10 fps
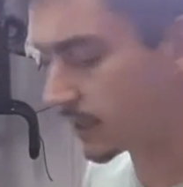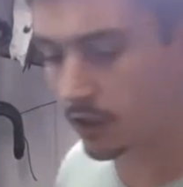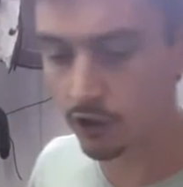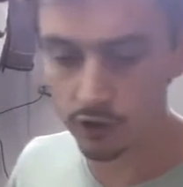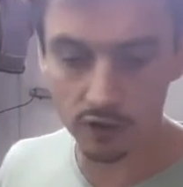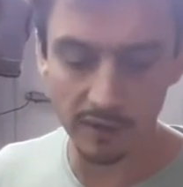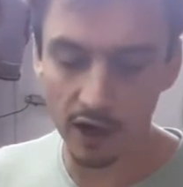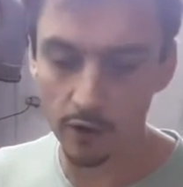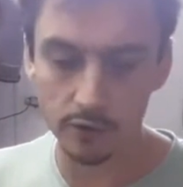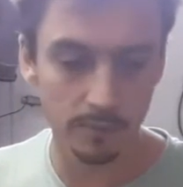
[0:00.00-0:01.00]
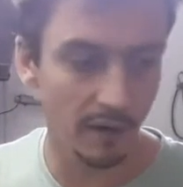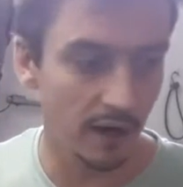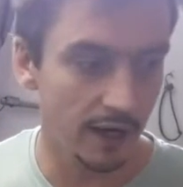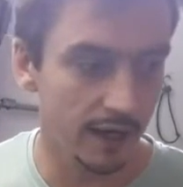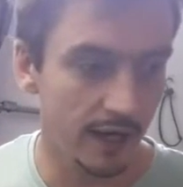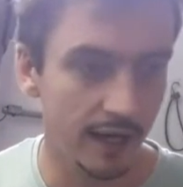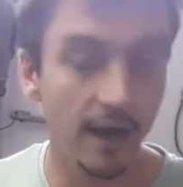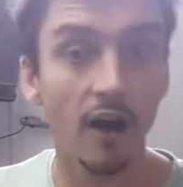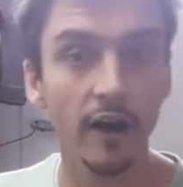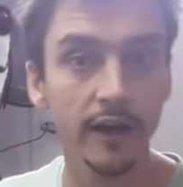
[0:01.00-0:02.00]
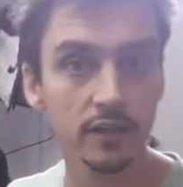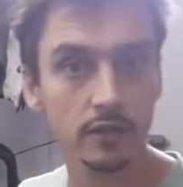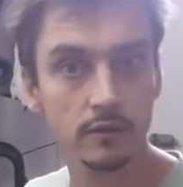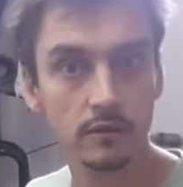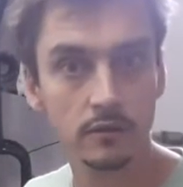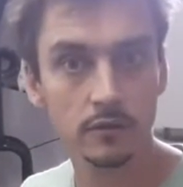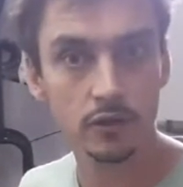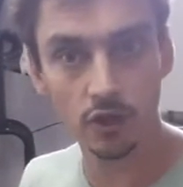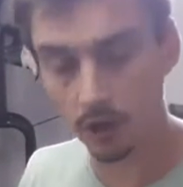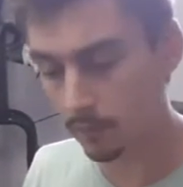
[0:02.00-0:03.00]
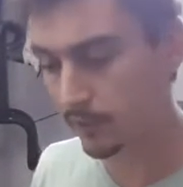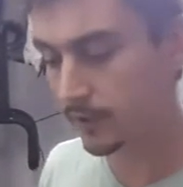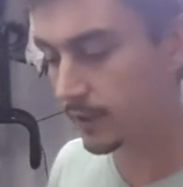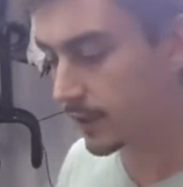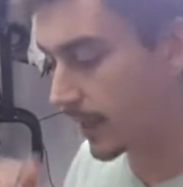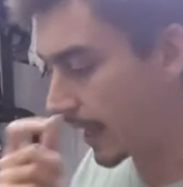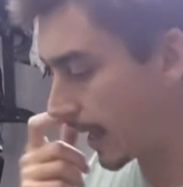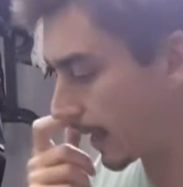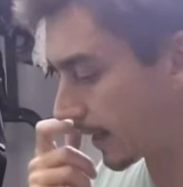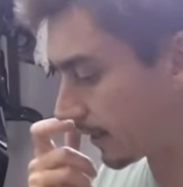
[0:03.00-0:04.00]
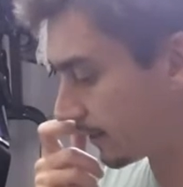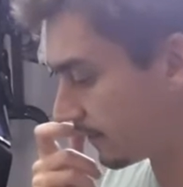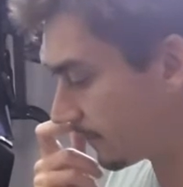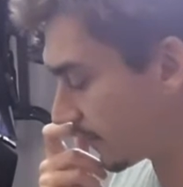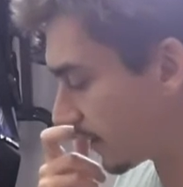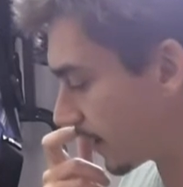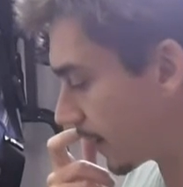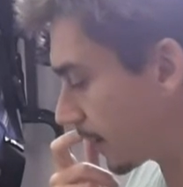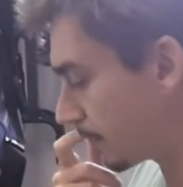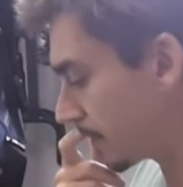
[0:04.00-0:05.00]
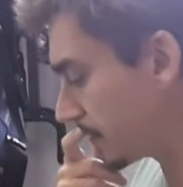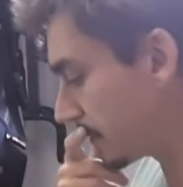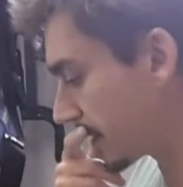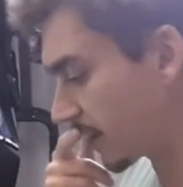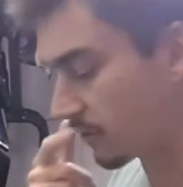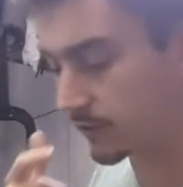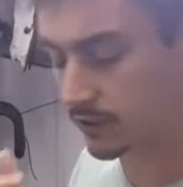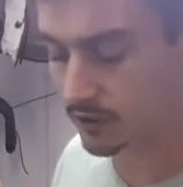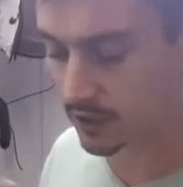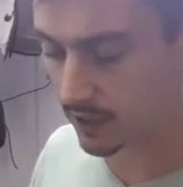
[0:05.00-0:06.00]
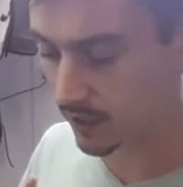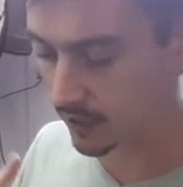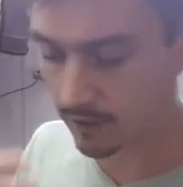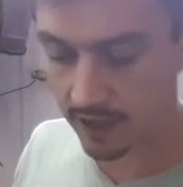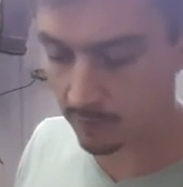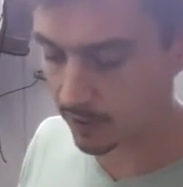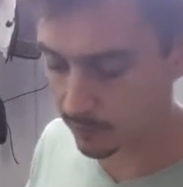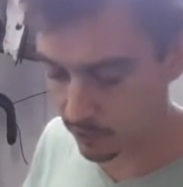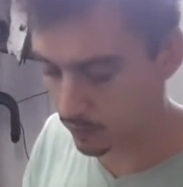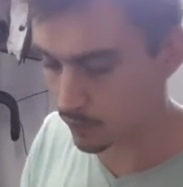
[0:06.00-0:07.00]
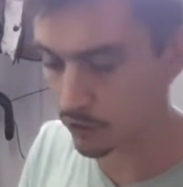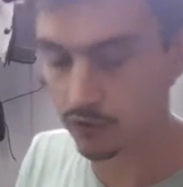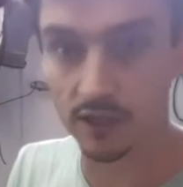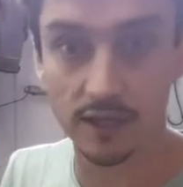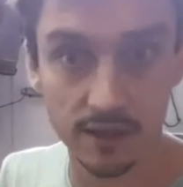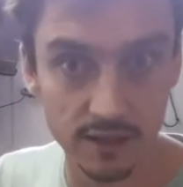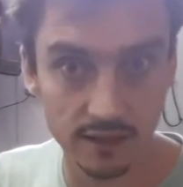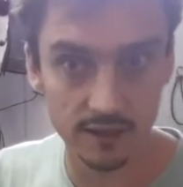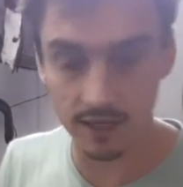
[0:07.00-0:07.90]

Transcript: It used to be owned by a hire shop, and they obviously had people that were using it that didn't